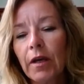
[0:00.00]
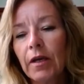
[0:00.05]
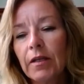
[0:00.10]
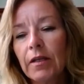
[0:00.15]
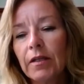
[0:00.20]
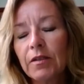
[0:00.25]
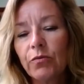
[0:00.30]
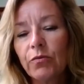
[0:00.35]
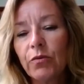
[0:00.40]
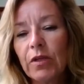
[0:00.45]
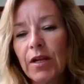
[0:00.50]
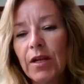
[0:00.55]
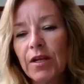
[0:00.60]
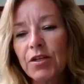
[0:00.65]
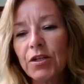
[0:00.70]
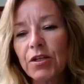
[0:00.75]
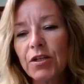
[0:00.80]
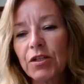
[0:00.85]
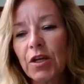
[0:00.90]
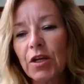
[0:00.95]
in its
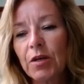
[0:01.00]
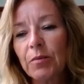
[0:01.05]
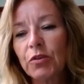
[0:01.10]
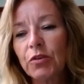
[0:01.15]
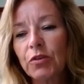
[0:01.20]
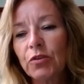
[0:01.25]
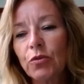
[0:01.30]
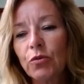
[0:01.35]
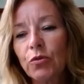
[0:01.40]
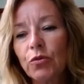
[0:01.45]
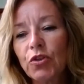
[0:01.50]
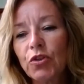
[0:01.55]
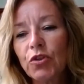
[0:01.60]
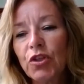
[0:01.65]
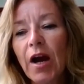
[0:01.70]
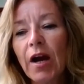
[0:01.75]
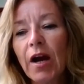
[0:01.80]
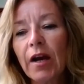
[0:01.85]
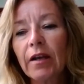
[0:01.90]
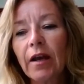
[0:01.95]
relationships to
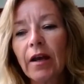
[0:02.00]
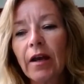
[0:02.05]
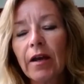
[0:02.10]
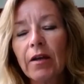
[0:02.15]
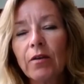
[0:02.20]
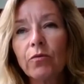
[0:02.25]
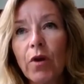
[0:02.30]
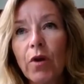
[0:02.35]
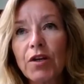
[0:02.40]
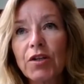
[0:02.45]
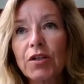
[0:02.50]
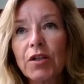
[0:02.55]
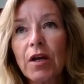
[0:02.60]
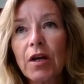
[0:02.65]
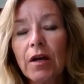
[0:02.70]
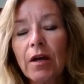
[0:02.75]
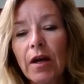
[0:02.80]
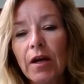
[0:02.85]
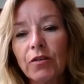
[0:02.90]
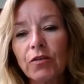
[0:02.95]
China and
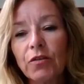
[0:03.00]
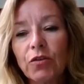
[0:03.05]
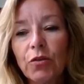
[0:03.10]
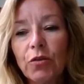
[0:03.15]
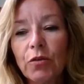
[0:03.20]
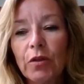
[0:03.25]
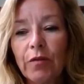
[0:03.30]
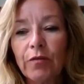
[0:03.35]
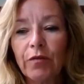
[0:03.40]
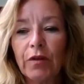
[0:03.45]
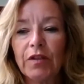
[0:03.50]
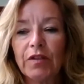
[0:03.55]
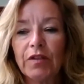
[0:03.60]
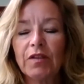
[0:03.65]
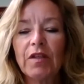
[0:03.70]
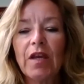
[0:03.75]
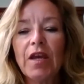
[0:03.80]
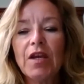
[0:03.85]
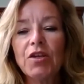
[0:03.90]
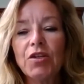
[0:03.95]
Russia at two different
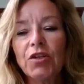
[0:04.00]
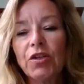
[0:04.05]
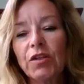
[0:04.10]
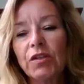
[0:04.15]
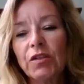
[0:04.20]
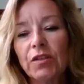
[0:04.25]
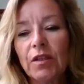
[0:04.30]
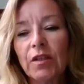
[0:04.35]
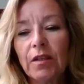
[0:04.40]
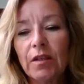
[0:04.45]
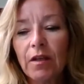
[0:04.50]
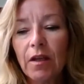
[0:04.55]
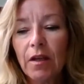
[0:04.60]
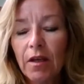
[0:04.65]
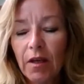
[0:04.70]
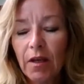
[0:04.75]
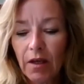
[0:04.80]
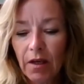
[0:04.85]
stages in